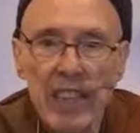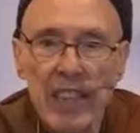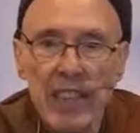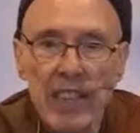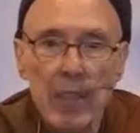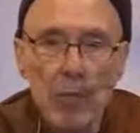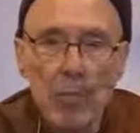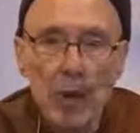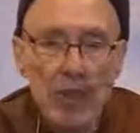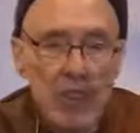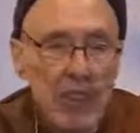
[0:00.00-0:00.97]
the
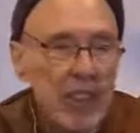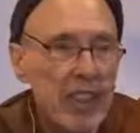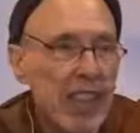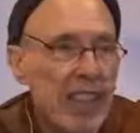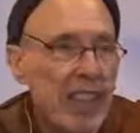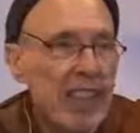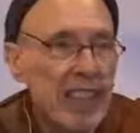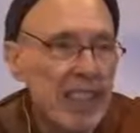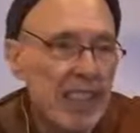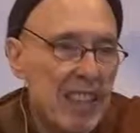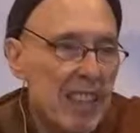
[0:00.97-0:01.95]
Uposatha day
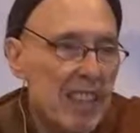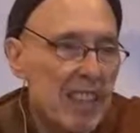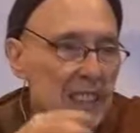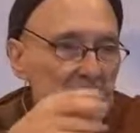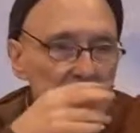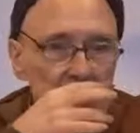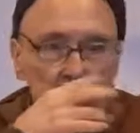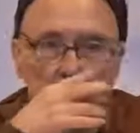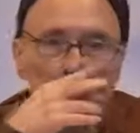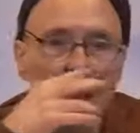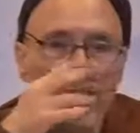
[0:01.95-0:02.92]
occurs
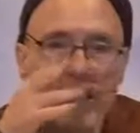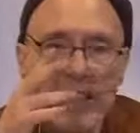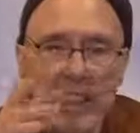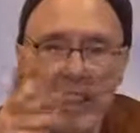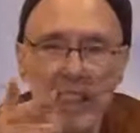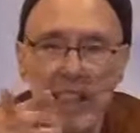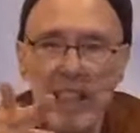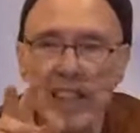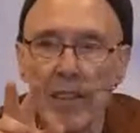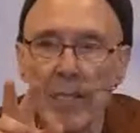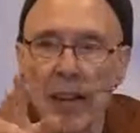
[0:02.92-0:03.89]
twice
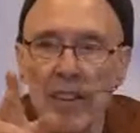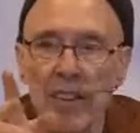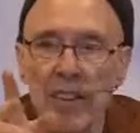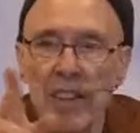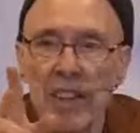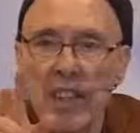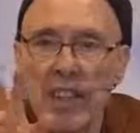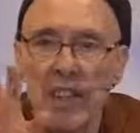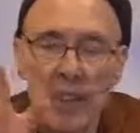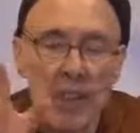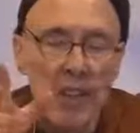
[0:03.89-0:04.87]
in the month,
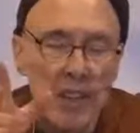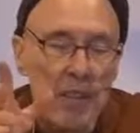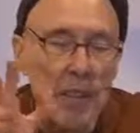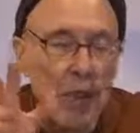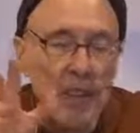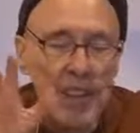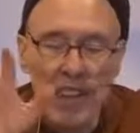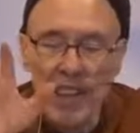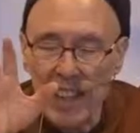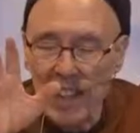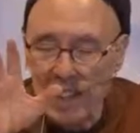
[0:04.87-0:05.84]
or
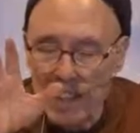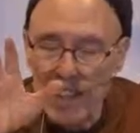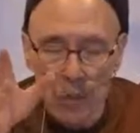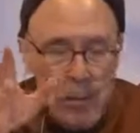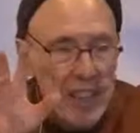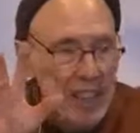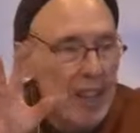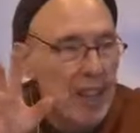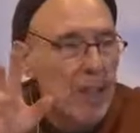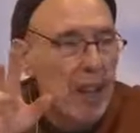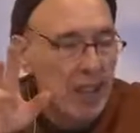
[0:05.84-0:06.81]
twice in
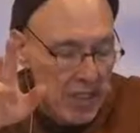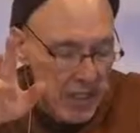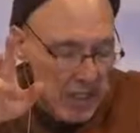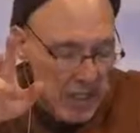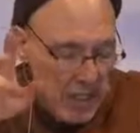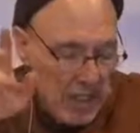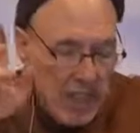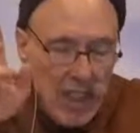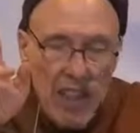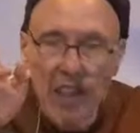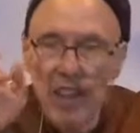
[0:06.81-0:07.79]
the month,
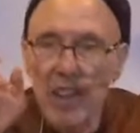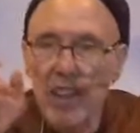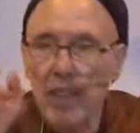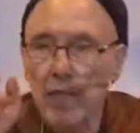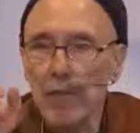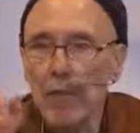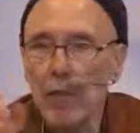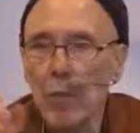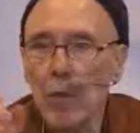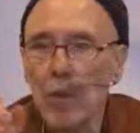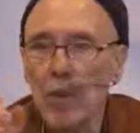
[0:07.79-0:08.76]
on the full
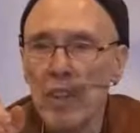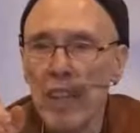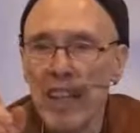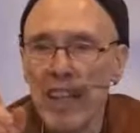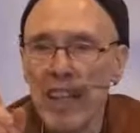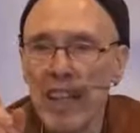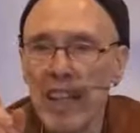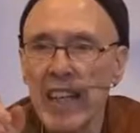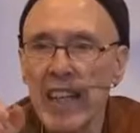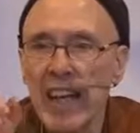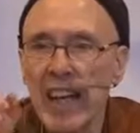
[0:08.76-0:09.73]
moon day
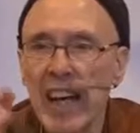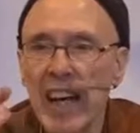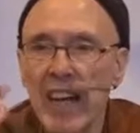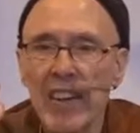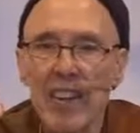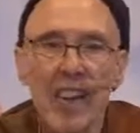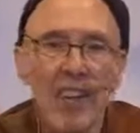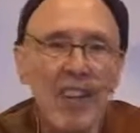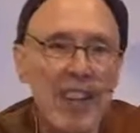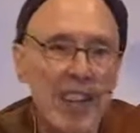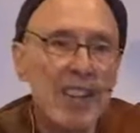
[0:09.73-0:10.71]
and on
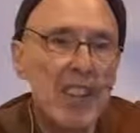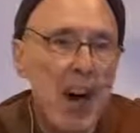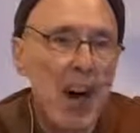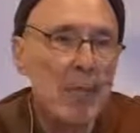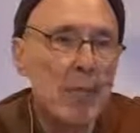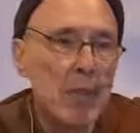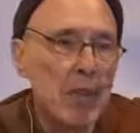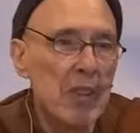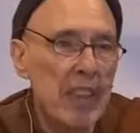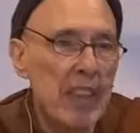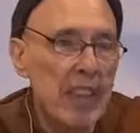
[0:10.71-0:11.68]
the dark
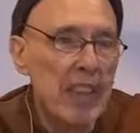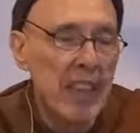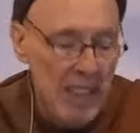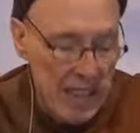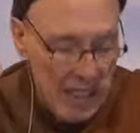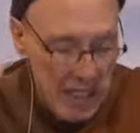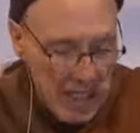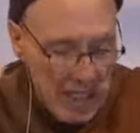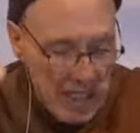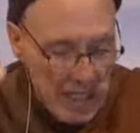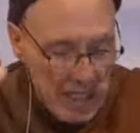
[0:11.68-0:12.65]
moon day.
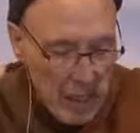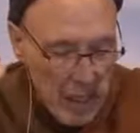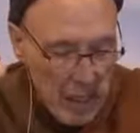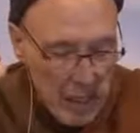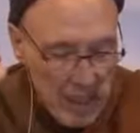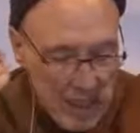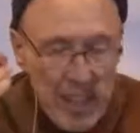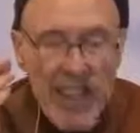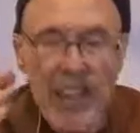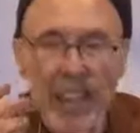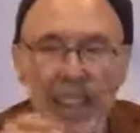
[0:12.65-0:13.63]
So on this
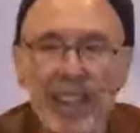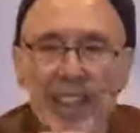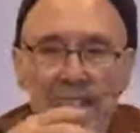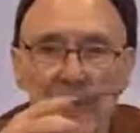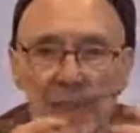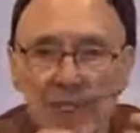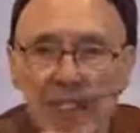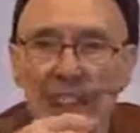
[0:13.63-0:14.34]
day, this was an